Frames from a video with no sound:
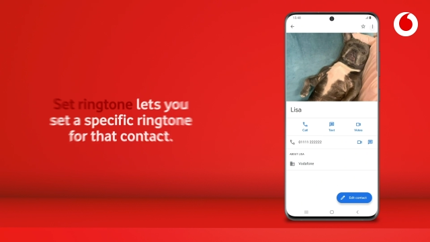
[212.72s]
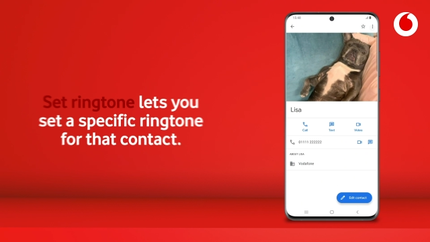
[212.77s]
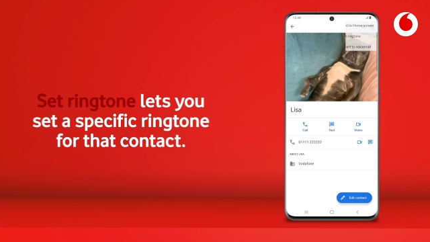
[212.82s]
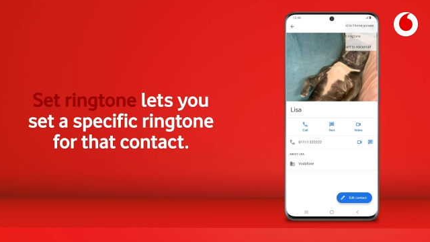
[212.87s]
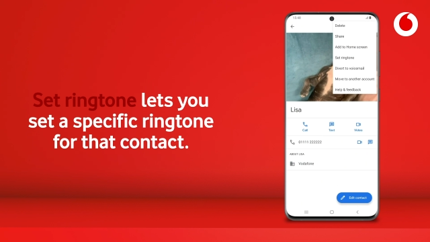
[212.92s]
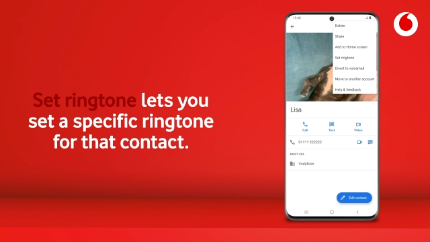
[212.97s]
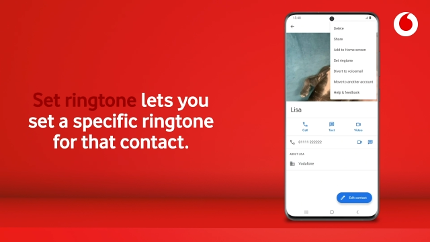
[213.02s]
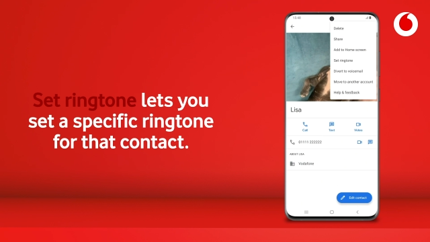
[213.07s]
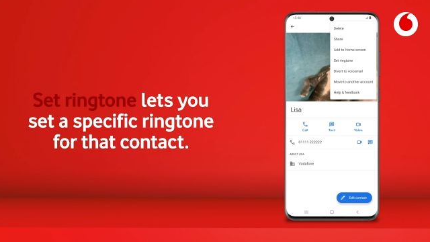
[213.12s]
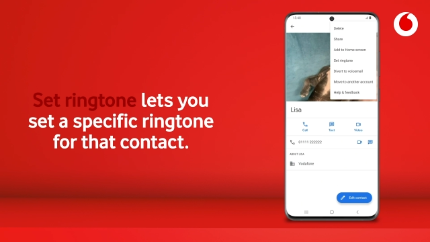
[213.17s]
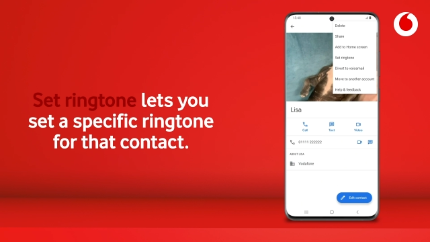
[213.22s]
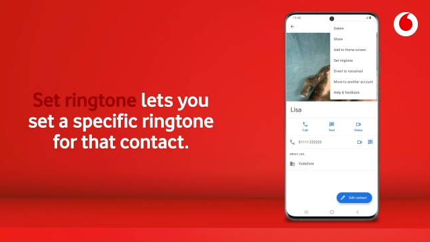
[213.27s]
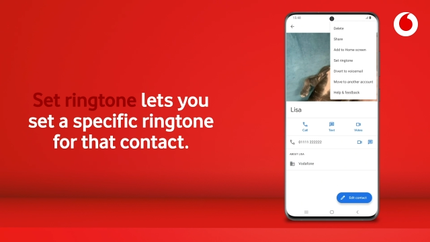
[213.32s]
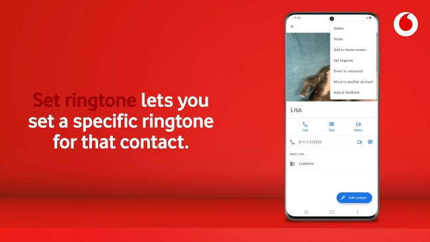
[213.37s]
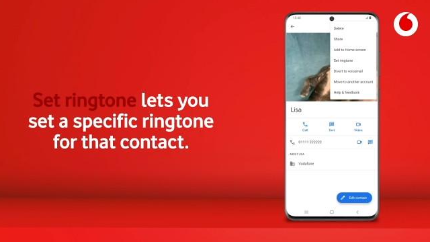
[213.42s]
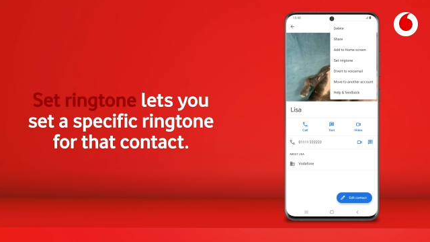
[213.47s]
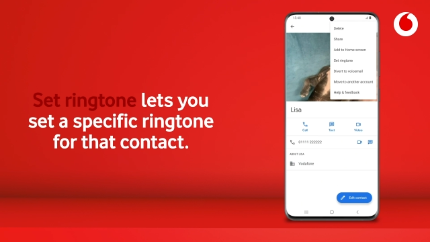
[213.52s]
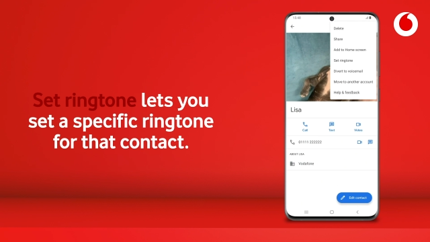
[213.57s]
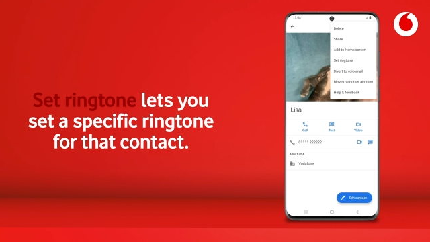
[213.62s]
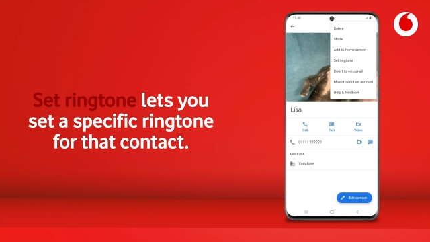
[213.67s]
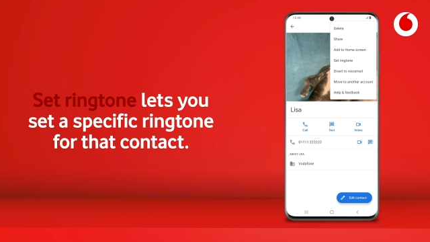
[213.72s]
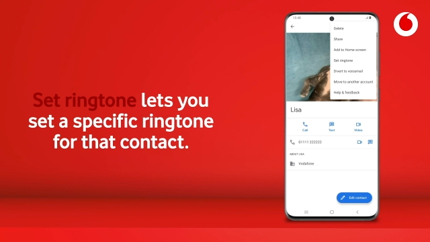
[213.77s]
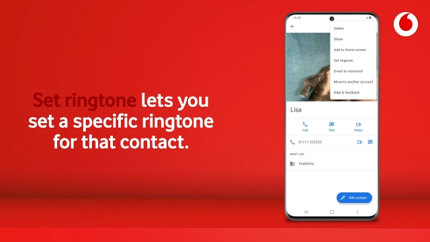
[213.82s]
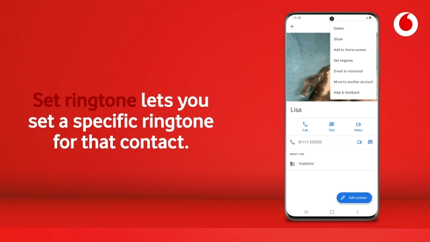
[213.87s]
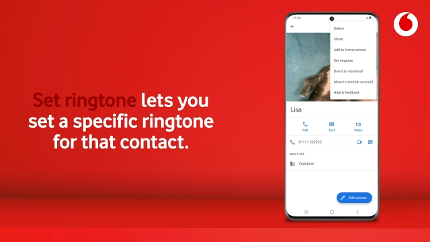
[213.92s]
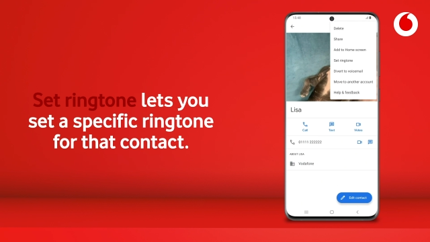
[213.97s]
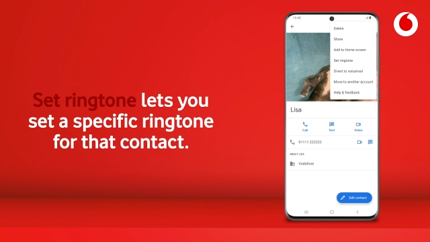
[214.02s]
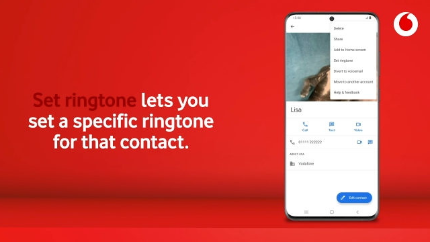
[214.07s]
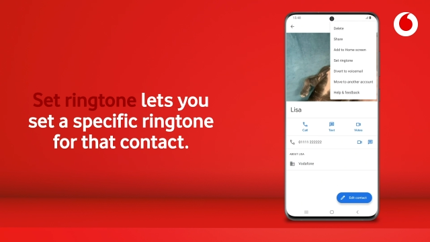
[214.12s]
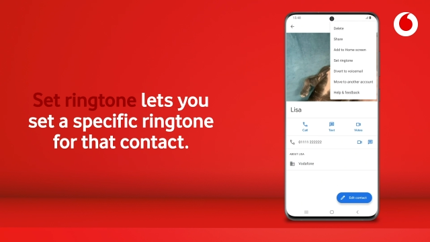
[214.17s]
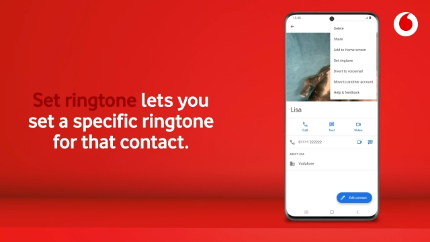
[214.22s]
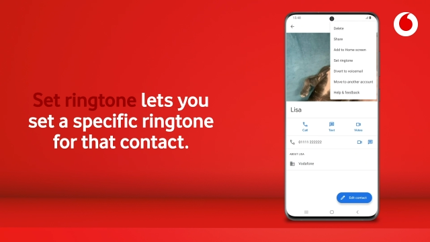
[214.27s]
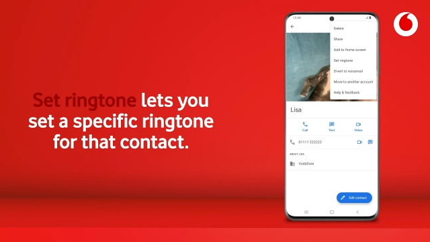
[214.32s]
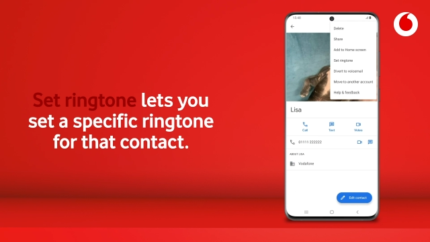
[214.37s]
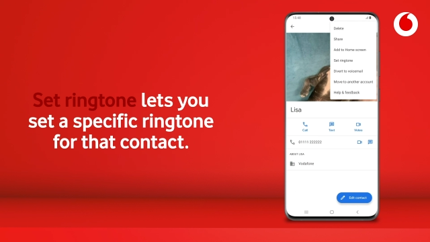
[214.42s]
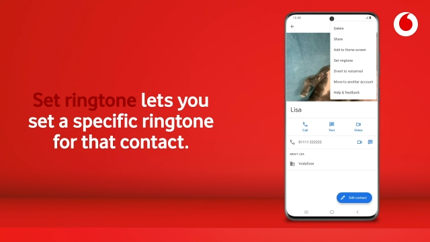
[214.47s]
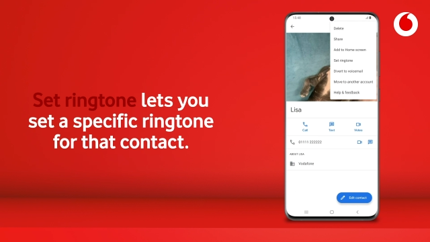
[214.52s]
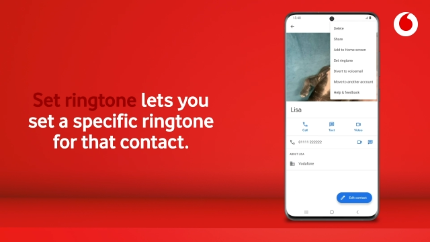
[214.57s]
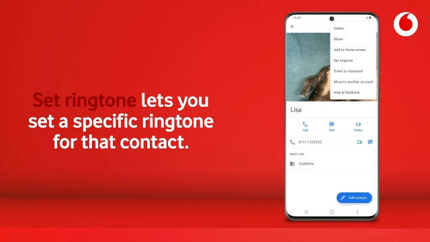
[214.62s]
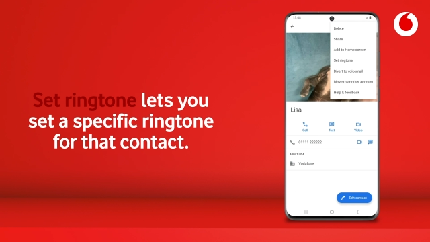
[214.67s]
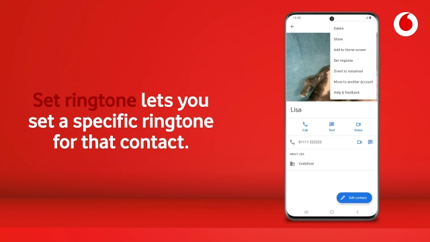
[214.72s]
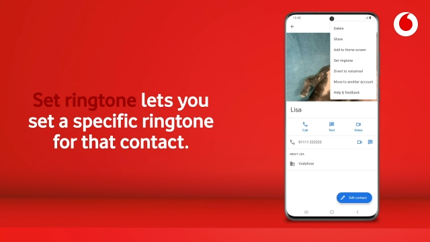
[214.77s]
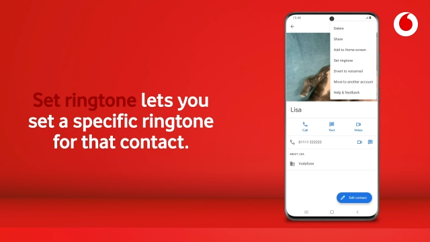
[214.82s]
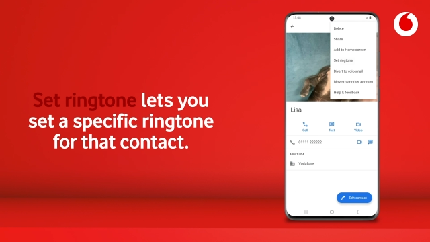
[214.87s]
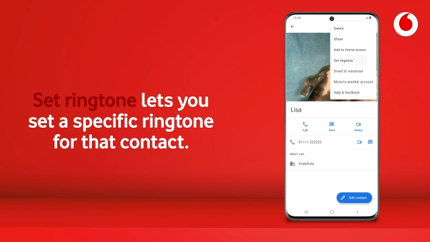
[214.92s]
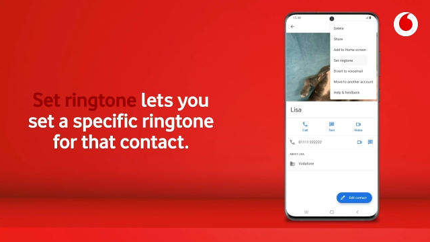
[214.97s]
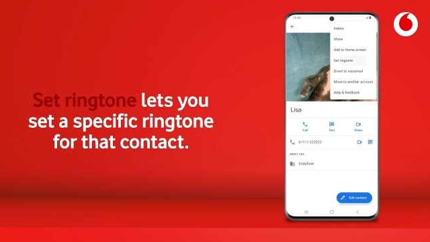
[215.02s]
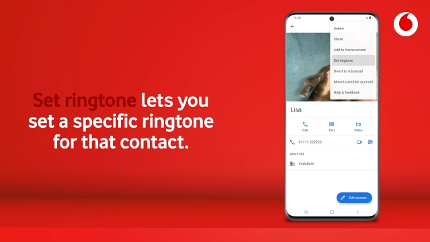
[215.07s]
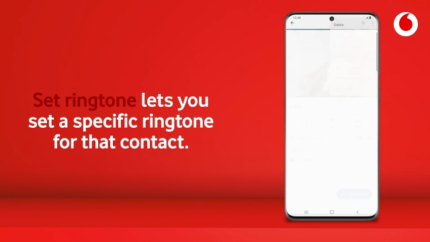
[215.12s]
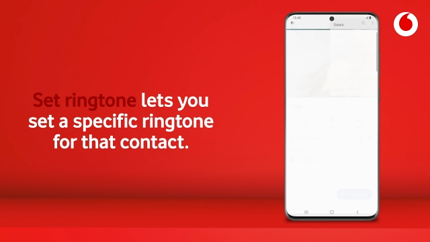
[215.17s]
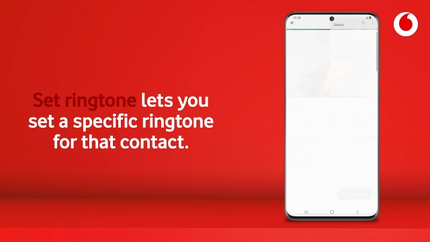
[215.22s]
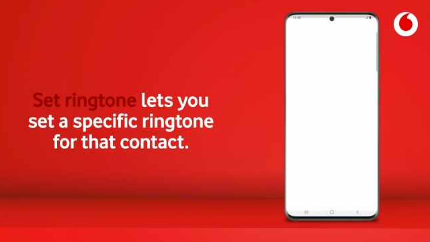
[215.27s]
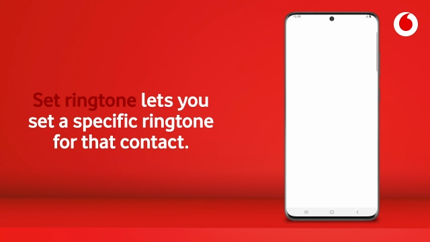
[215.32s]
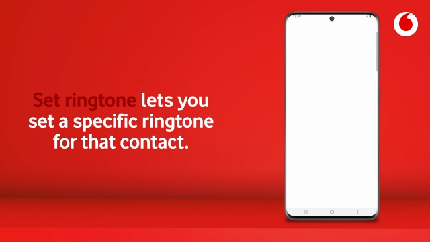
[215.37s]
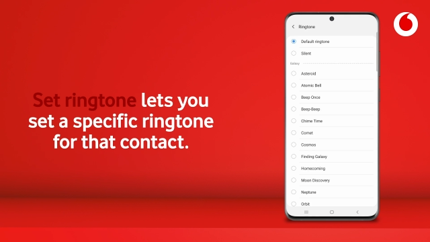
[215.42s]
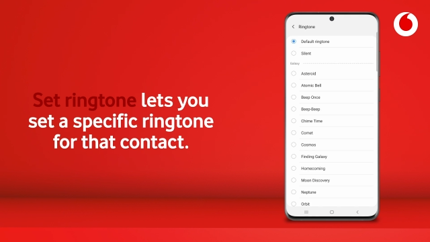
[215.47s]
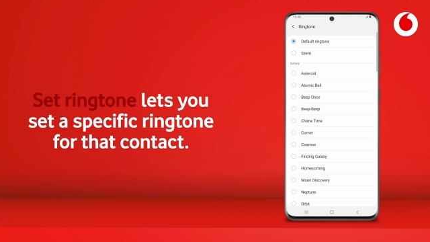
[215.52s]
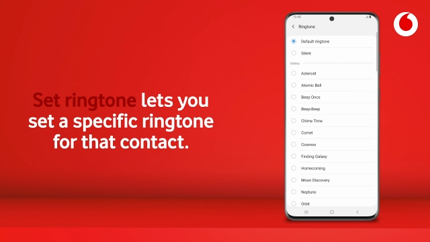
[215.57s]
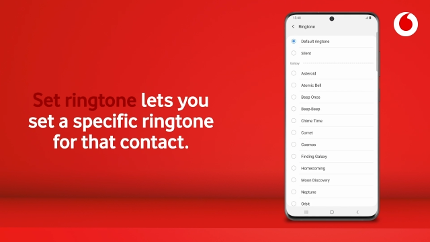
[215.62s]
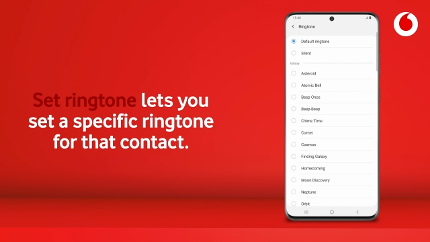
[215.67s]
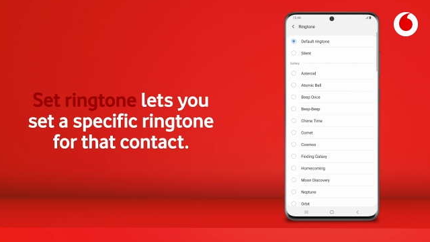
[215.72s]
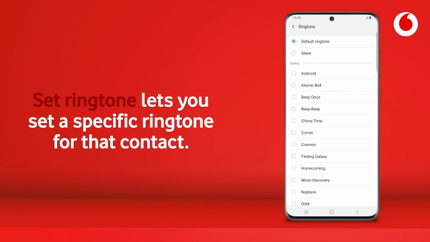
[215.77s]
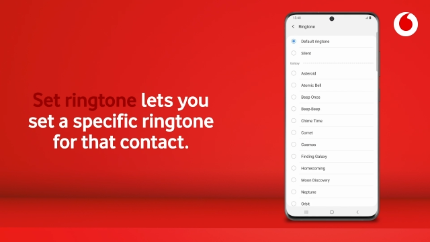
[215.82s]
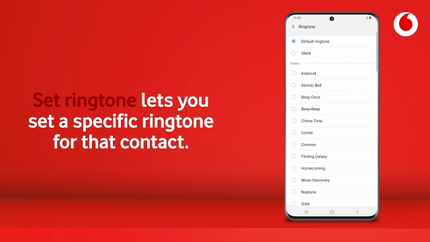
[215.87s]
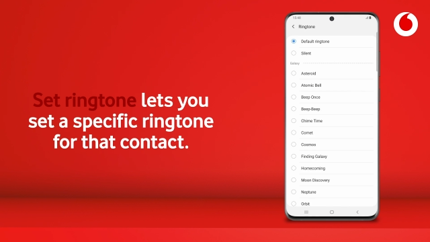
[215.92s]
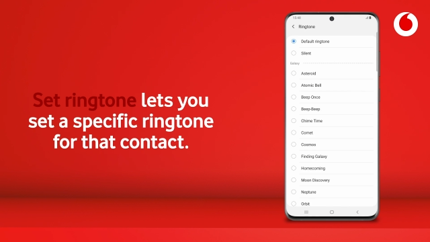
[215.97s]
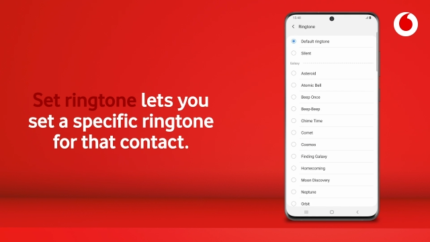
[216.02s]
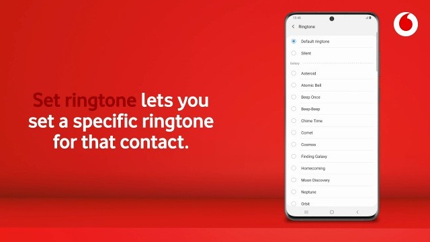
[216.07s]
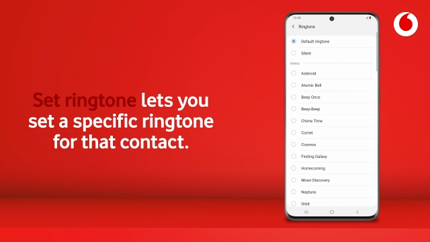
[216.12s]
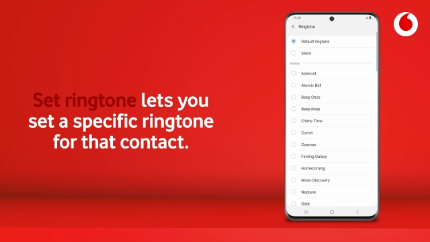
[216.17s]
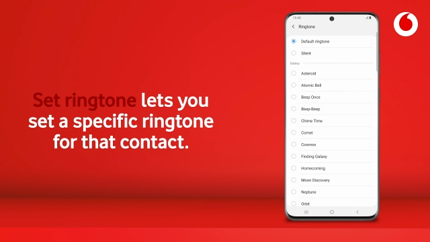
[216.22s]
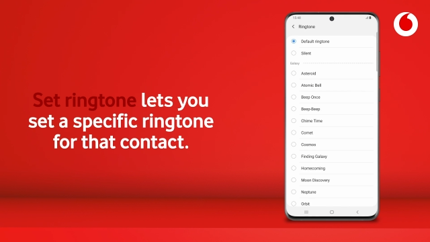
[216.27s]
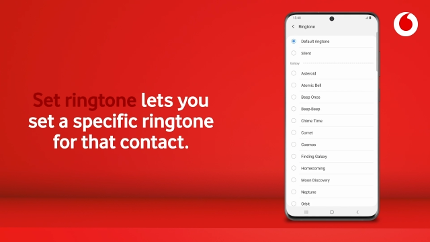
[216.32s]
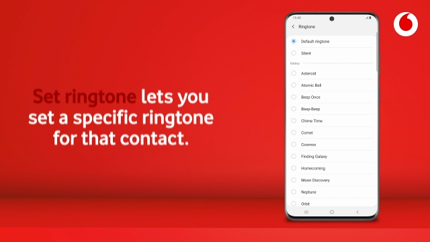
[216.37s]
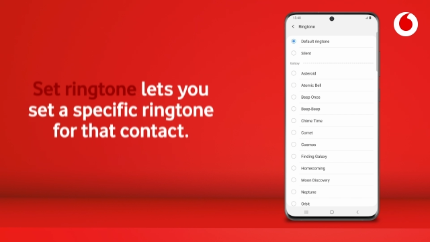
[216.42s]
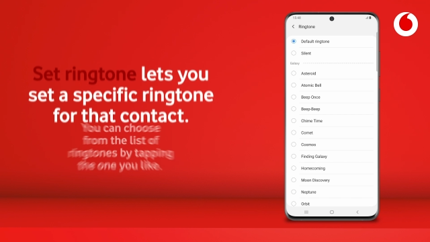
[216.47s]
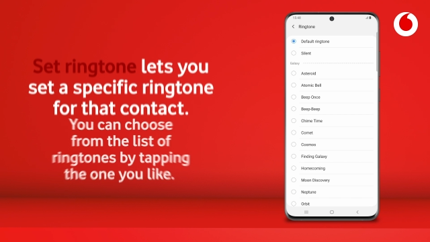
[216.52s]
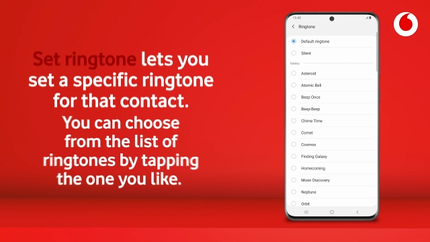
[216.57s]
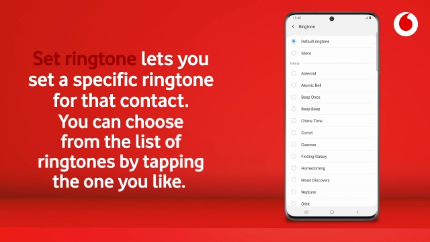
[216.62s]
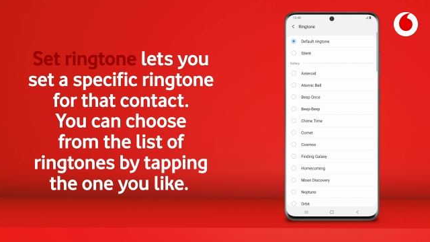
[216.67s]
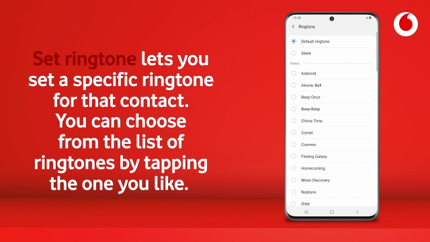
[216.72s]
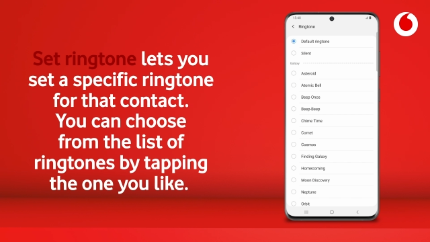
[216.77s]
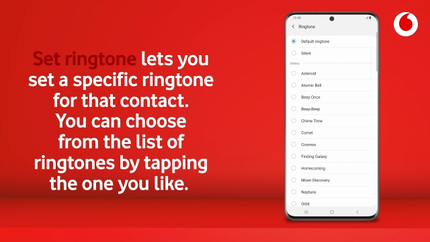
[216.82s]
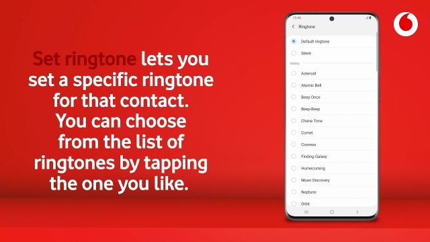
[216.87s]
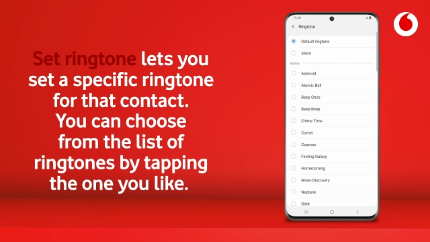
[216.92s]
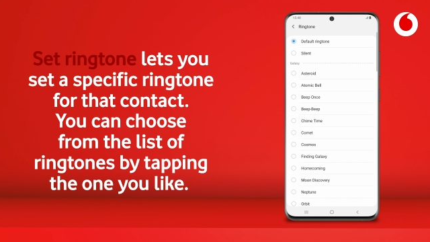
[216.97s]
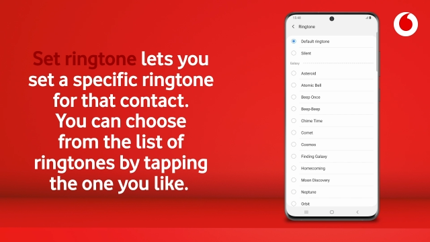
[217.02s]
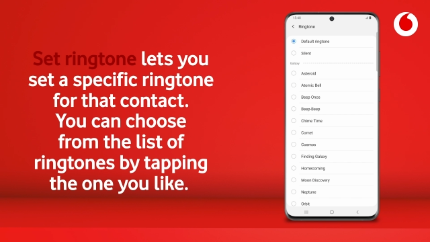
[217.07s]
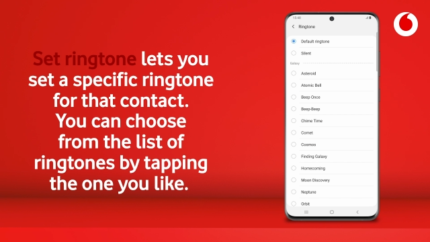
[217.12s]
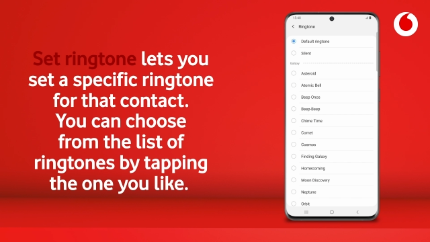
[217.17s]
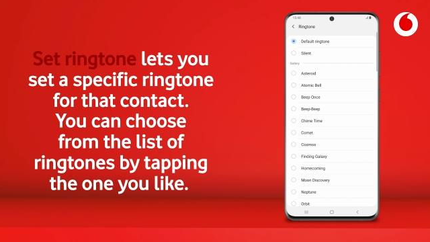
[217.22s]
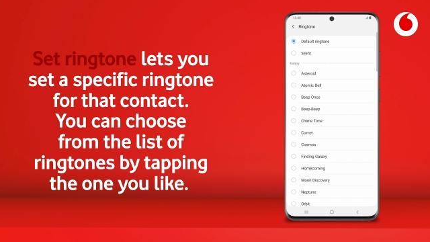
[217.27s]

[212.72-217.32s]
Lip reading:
[unreadable: no face in view]